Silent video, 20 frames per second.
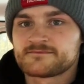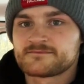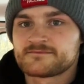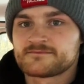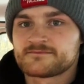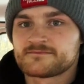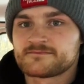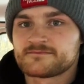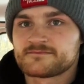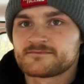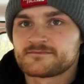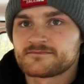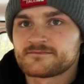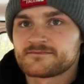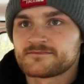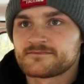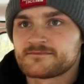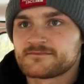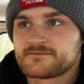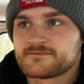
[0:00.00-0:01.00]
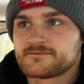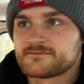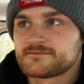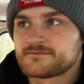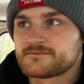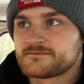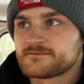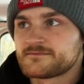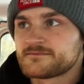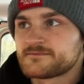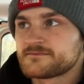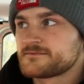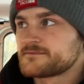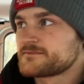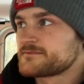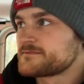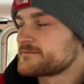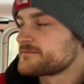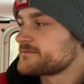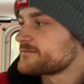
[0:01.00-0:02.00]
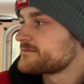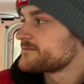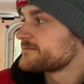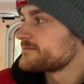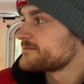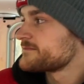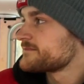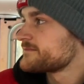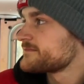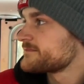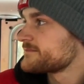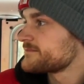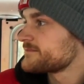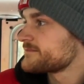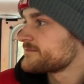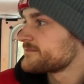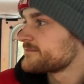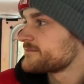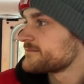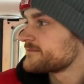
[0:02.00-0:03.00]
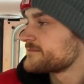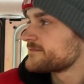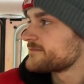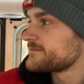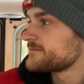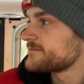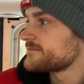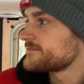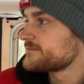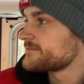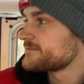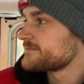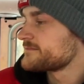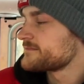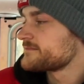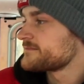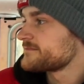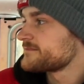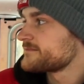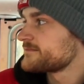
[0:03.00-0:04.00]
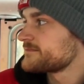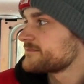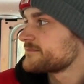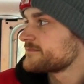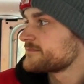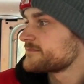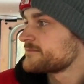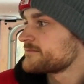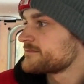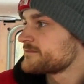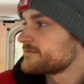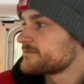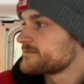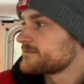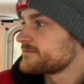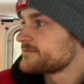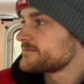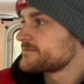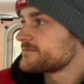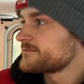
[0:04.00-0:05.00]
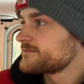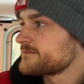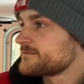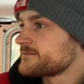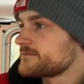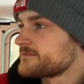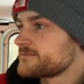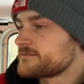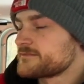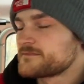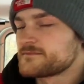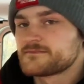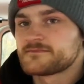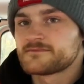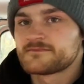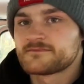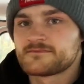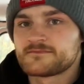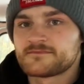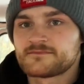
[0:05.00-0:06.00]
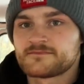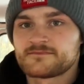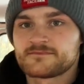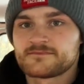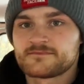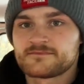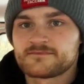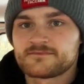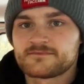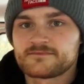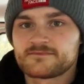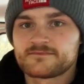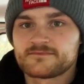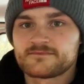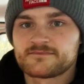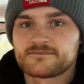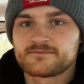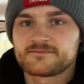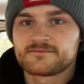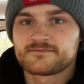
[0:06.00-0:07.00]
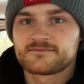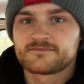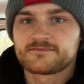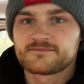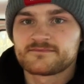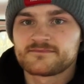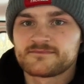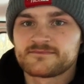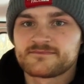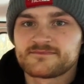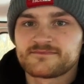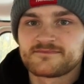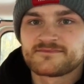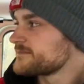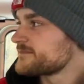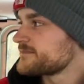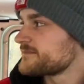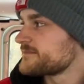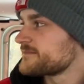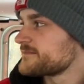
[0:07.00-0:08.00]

This person isn't speaking.